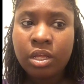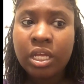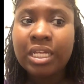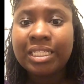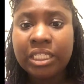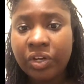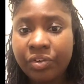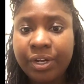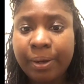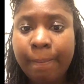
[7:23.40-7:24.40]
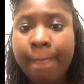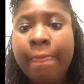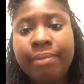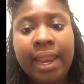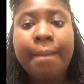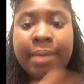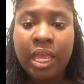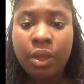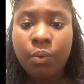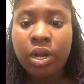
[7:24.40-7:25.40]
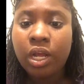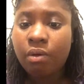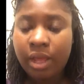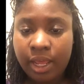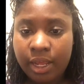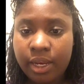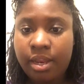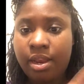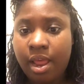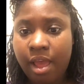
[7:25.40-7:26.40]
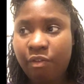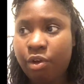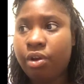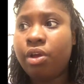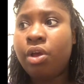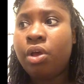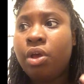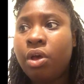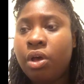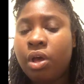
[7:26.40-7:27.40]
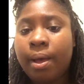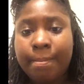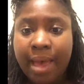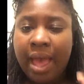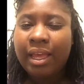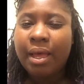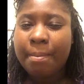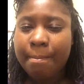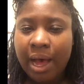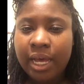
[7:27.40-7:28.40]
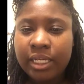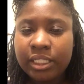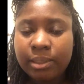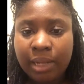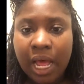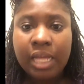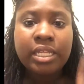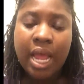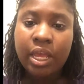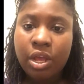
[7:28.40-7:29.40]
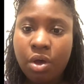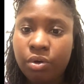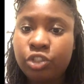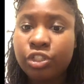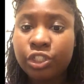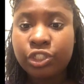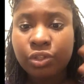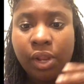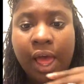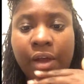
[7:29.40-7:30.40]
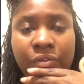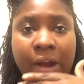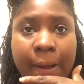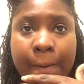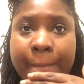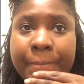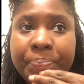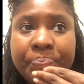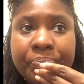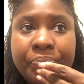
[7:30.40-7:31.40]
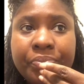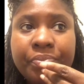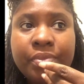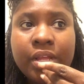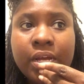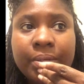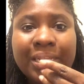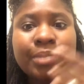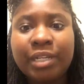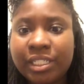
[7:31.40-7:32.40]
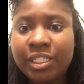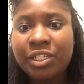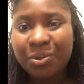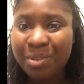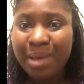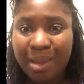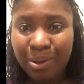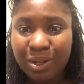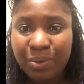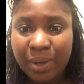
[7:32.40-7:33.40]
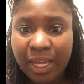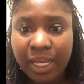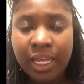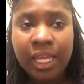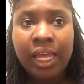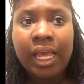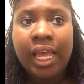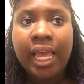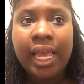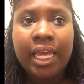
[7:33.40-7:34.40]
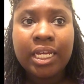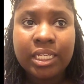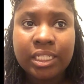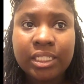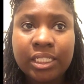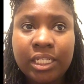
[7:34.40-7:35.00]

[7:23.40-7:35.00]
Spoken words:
considering, that I may want to go ahead and have her come back and combine some locks, and I can go a traditional lock route, especially, you know, with baby on the way, and